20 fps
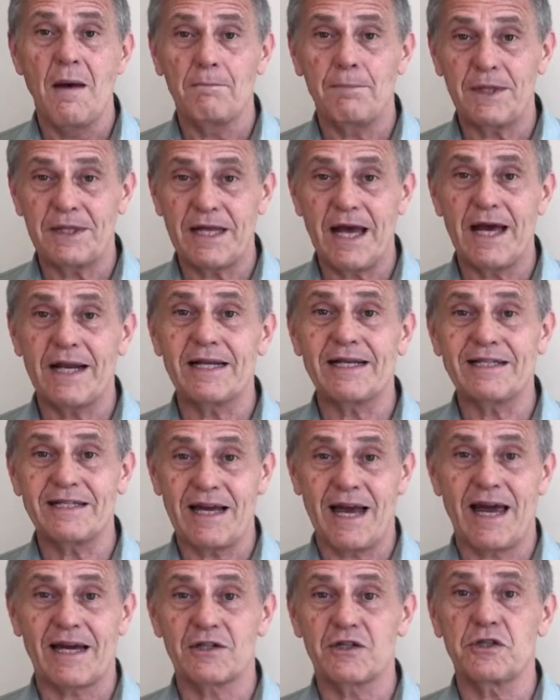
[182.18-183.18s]
But that
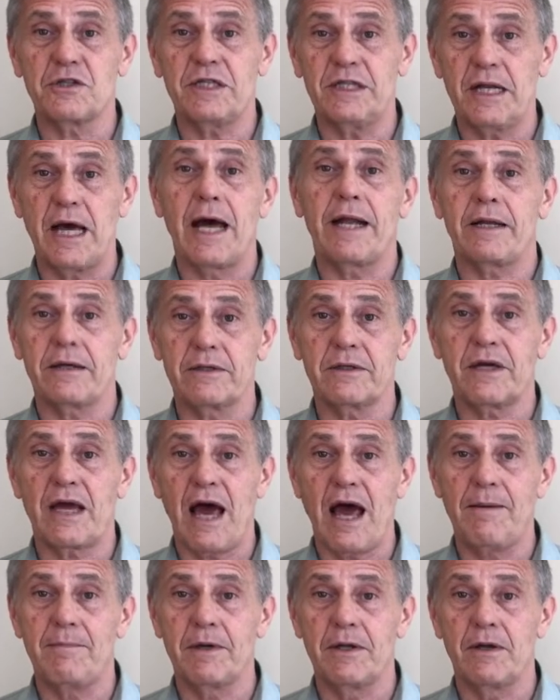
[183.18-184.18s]
is actually not
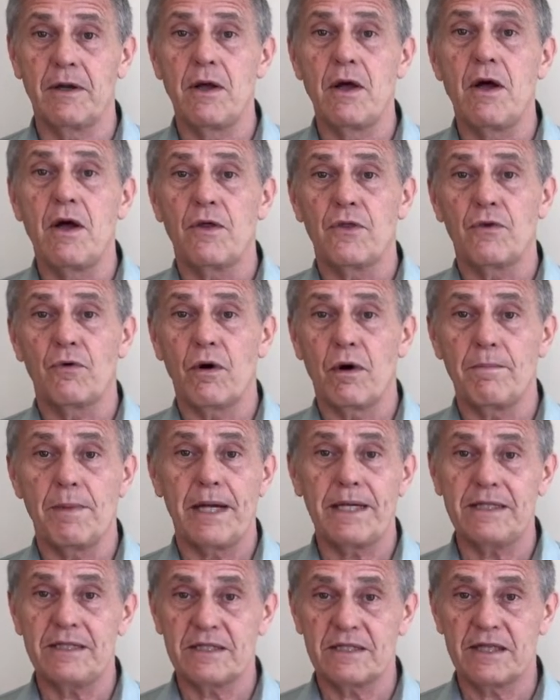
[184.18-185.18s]
uncommon. There are
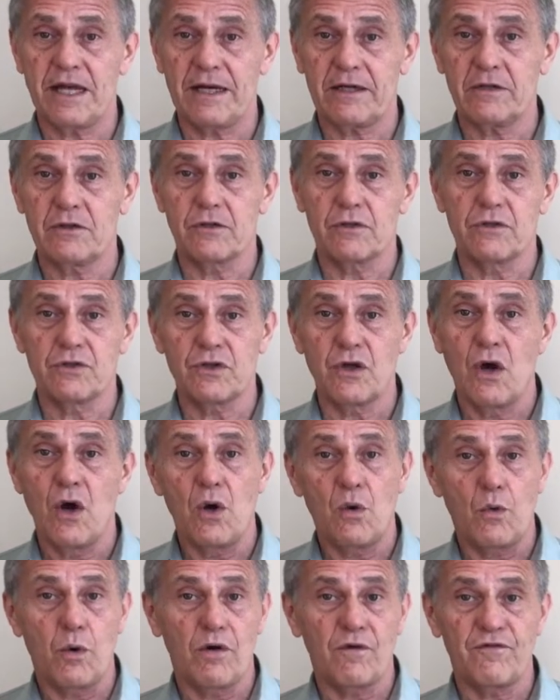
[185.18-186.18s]
many sectors
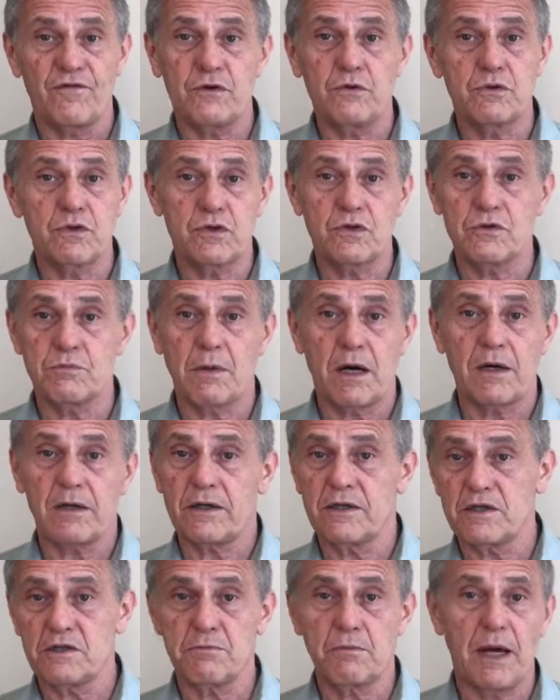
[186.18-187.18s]
where futures
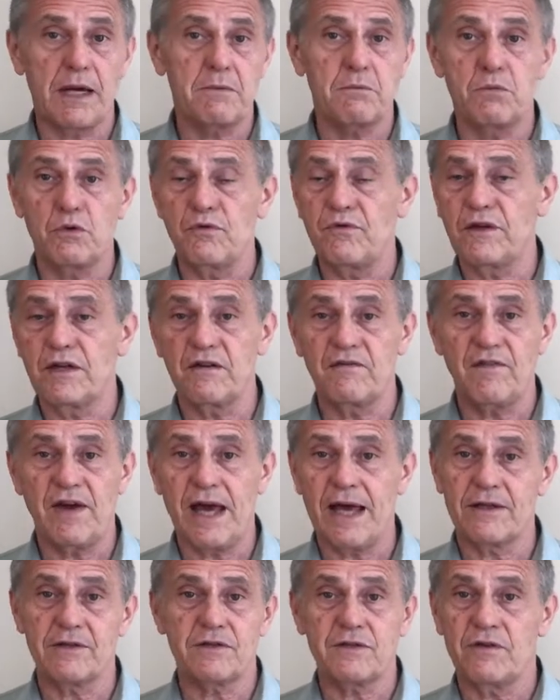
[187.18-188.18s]
markets might move in
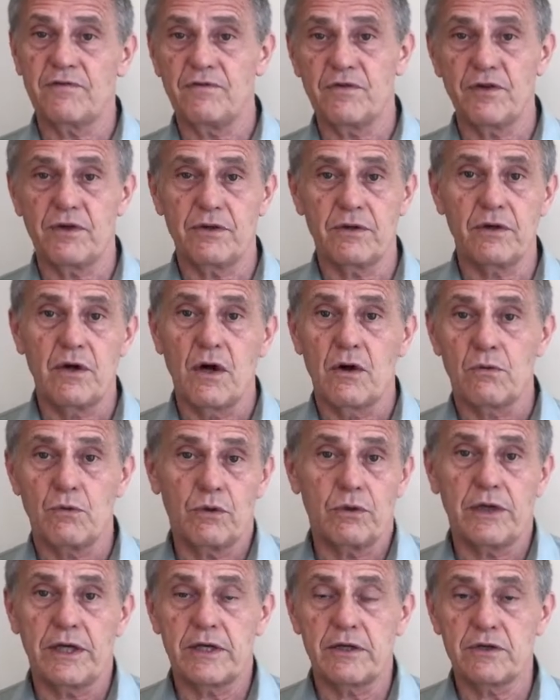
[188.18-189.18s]
advance of the
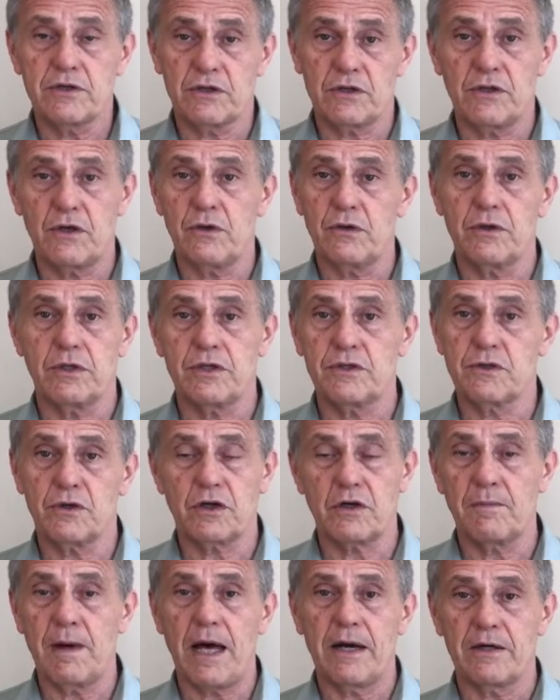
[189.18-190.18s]
related securities or
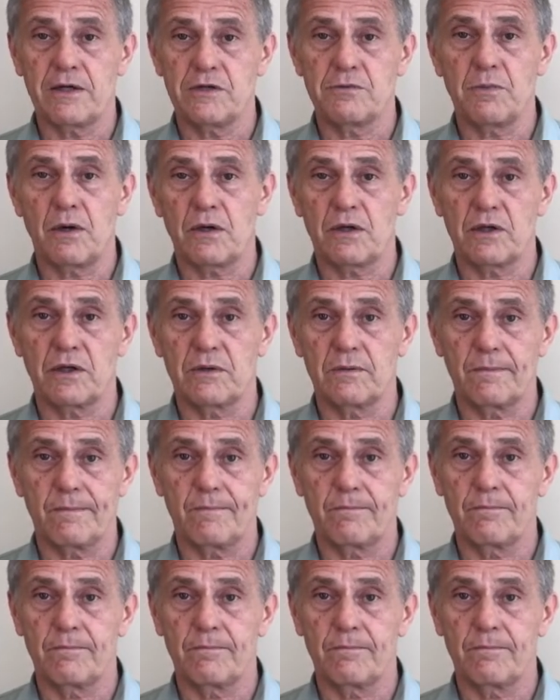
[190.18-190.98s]
commodities market.